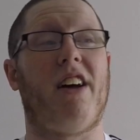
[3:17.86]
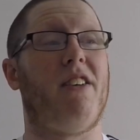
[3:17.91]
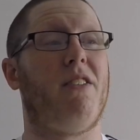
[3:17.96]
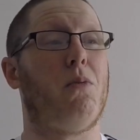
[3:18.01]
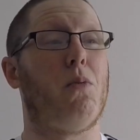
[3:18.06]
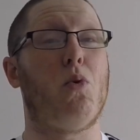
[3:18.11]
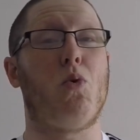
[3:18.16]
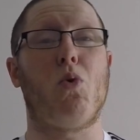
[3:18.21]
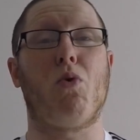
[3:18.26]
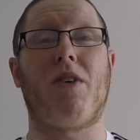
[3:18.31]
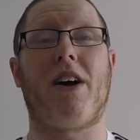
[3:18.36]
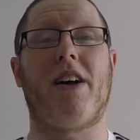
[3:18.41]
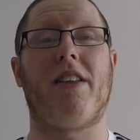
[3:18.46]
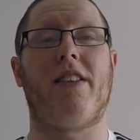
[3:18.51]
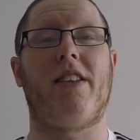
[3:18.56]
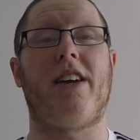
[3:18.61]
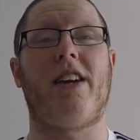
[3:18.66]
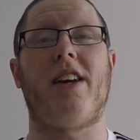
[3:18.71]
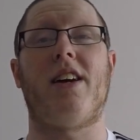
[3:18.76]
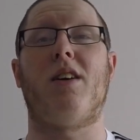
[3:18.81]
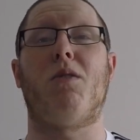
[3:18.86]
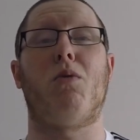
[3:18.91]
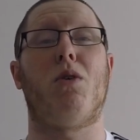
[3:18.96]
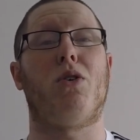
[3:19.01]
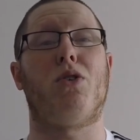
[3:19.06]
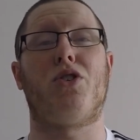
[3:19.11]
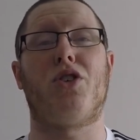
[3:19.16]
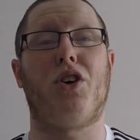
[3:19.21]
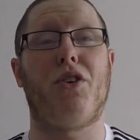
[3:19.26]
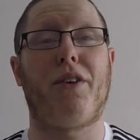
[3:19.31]
Walk around the
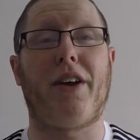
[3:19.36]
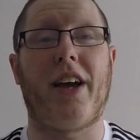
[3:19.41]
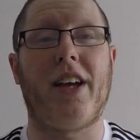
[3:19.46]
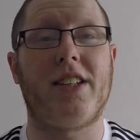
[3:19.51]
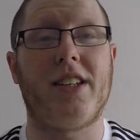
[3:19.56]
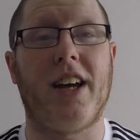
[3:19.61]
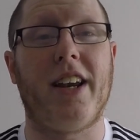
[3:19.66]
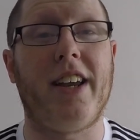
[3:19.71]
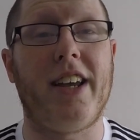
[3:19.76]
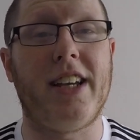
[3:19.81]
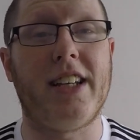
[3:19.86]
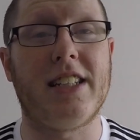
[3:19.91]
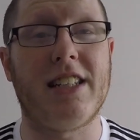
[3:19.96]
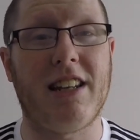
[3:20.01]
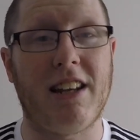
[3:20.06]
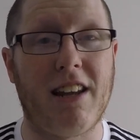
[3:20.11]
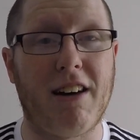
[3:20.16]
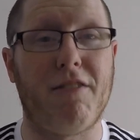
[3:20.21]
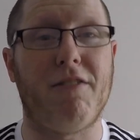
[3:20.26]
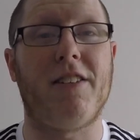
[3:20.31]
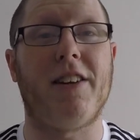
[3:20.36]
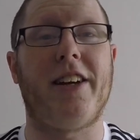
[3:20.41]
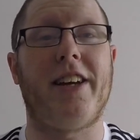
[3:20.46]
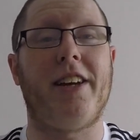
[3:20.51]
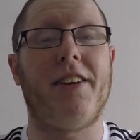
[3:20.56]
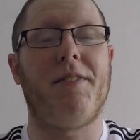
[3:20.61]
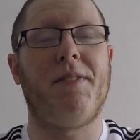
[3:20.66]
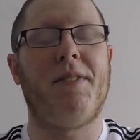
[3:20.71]
World Showcase, and it is lovely.